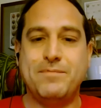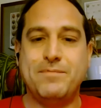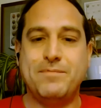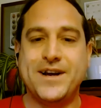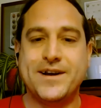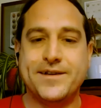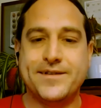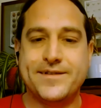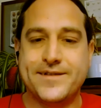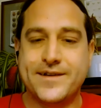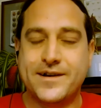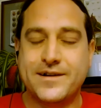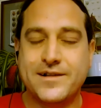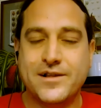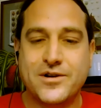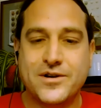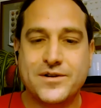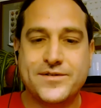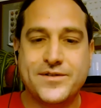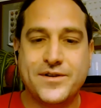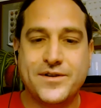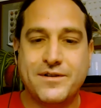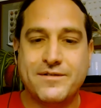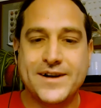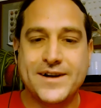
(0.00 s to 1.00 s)
because the
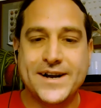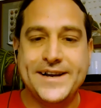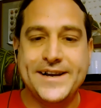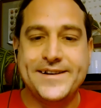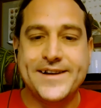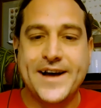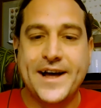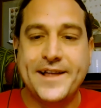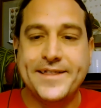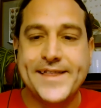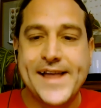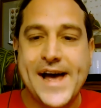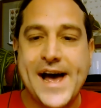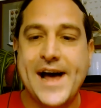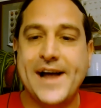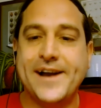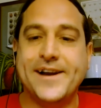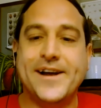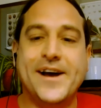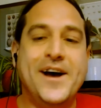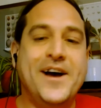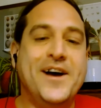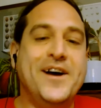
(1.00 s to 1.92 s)
clerk's already done that.